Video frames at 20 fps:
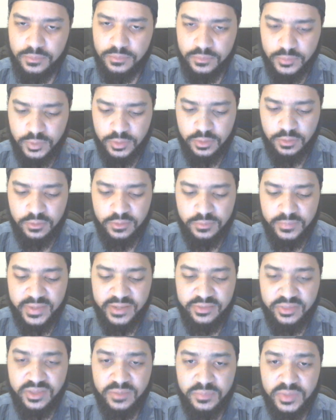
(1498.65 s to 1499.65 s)
and
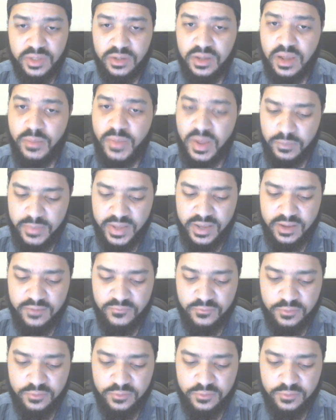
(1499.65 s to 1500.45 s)
make them the come up man